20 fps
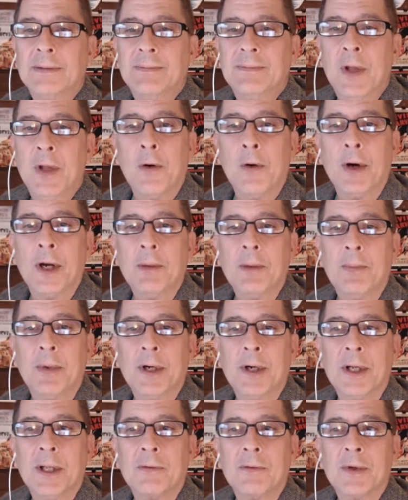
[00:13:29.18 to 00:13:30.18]
know
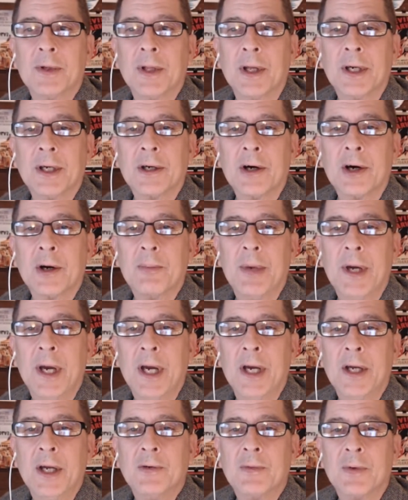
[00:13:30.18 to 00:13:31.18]
anybody that would like our
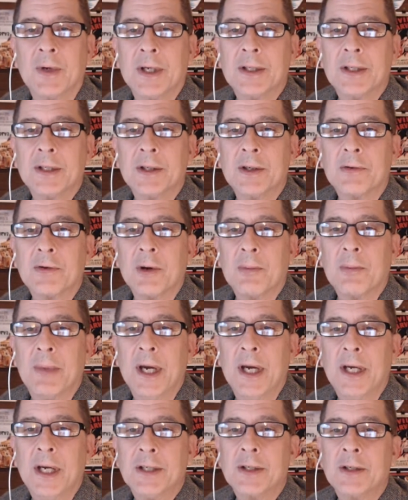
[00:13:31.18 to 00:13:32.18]
page, why don't you go to our
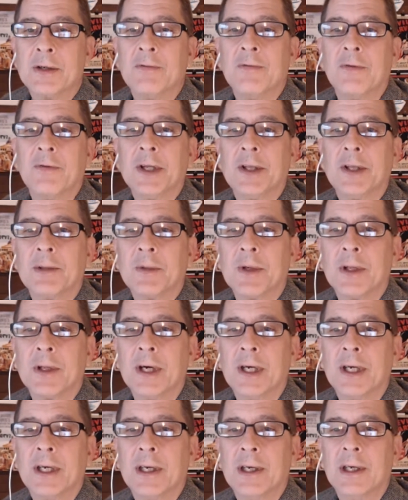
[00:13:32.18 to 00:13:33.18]
page and invite them to
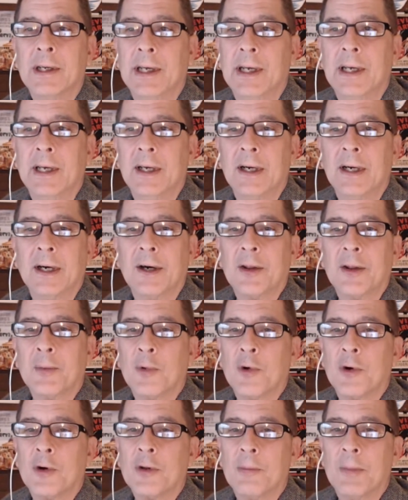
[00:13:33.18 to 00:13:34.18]
like it. The
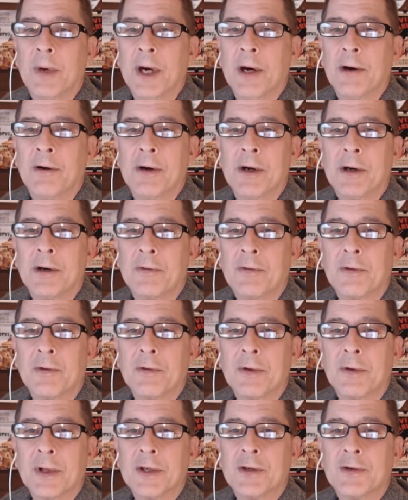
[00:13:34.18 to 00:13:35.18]
more the merrier. We're
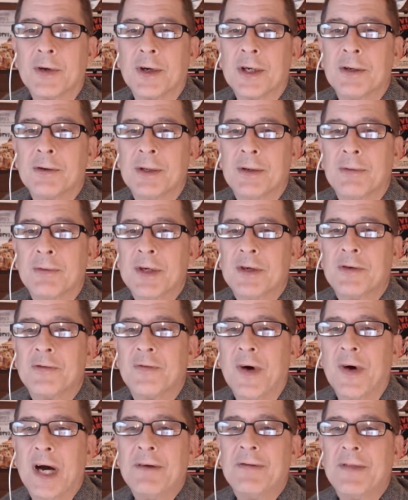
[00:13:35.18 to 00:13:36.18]
really trying to reach
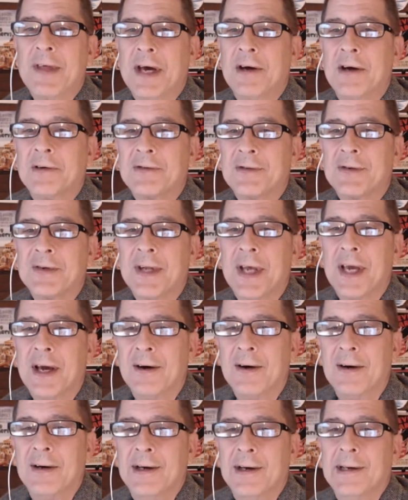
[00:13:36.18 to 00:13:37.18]
5,000
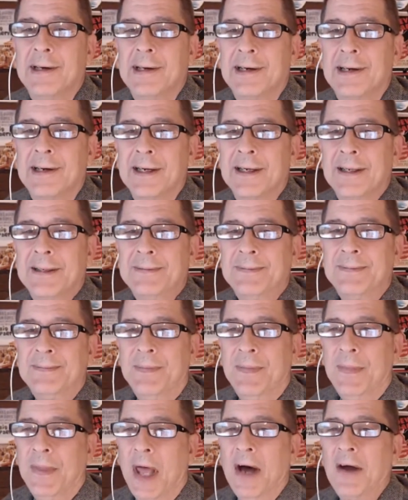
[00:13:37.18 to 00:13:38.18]
now.
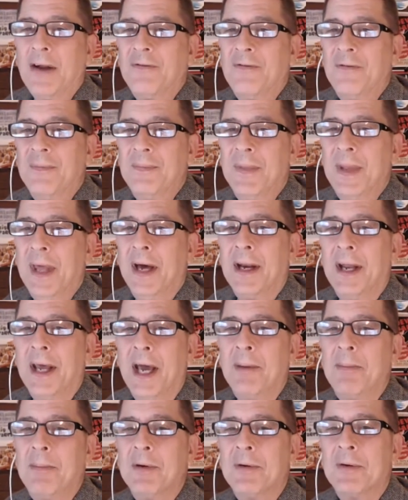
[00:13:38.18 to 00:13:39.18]
Not
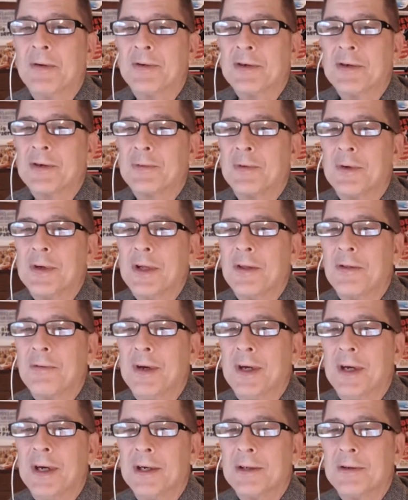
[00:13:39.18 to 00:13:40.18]
happy with just
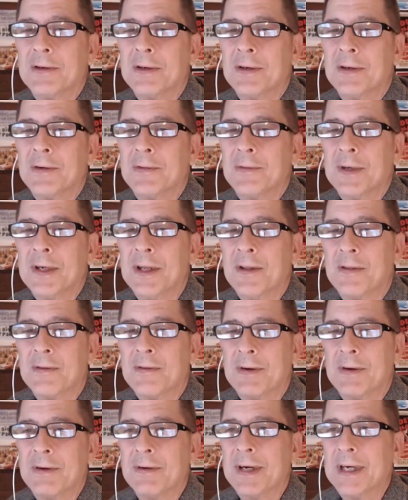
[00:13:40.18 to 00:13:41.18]

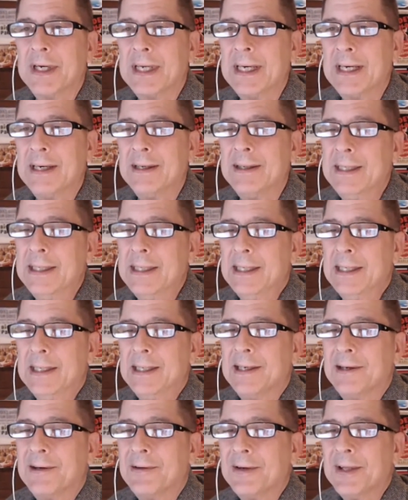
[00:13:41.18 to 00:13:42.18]
2,323 right now.
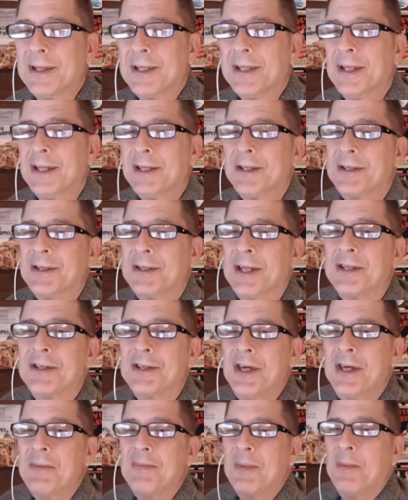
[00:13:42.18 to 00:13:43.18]
Well, let's
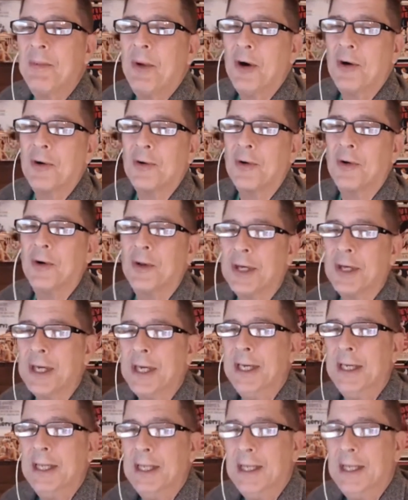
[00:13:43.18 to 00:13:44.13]
keep the ball rolling.